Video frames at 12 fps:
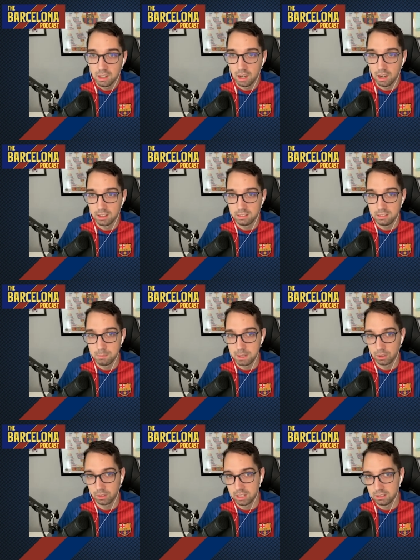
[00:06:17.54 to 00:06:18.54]
Uh,
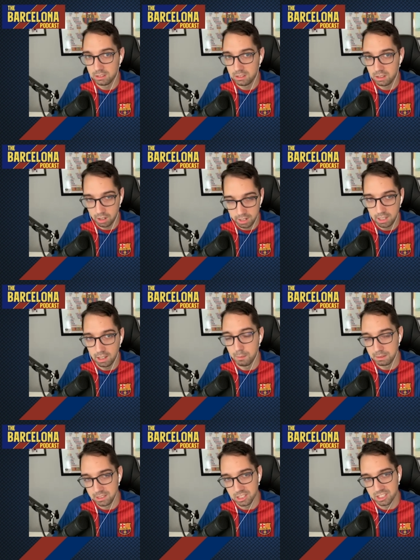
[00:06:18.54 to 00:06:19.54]
Demir can cut it.
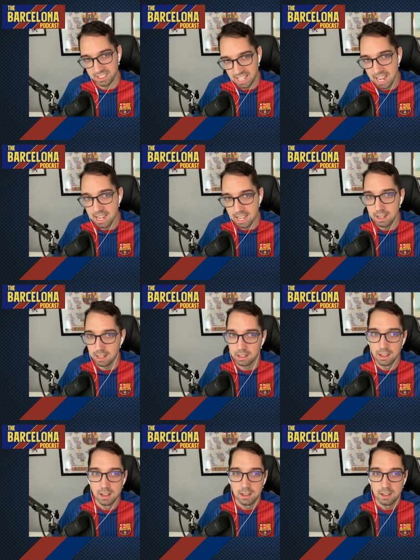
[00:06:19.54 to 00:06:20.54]
I mean, just stay in.
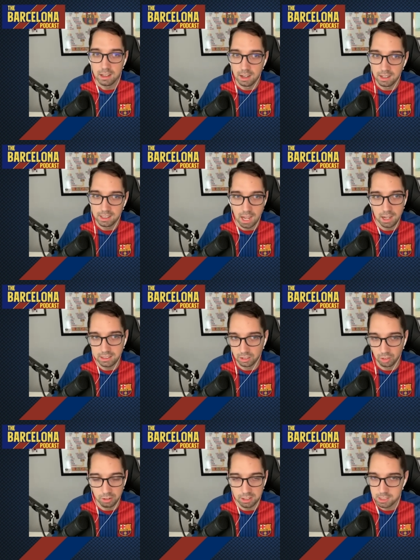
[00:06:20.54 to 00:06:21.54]
And uh, yeah, it's
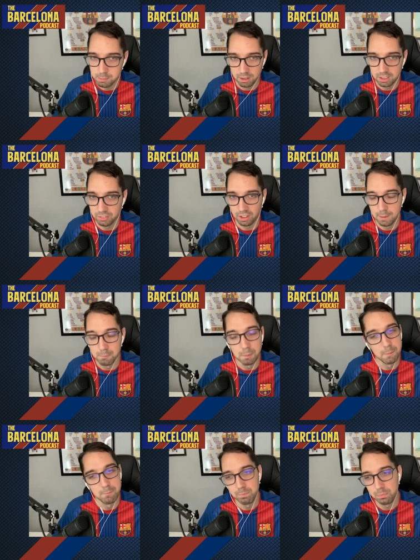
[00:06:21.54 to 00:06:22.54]
a learning experience for him,
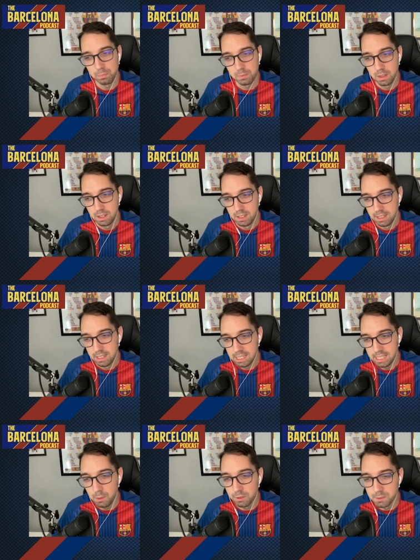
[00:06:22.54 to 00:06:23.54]
but
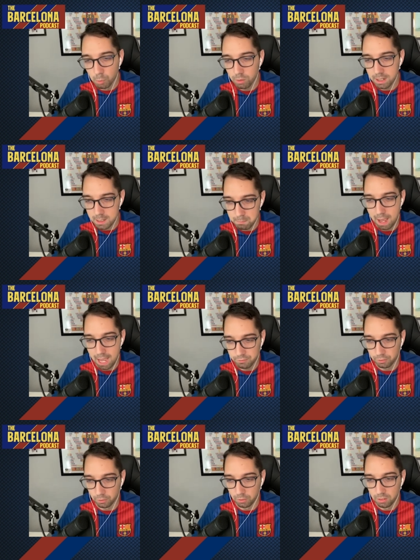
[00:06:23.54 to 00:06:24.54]
he was more
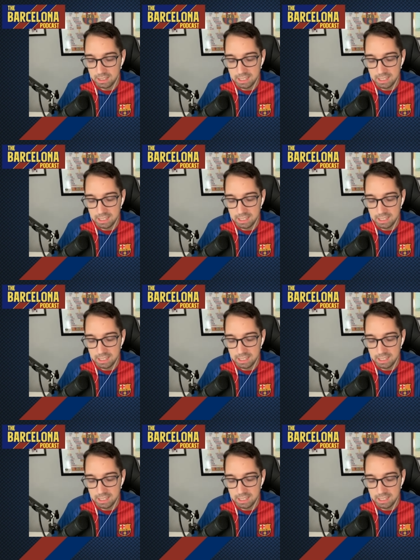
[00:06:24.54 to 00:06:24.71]
impactful.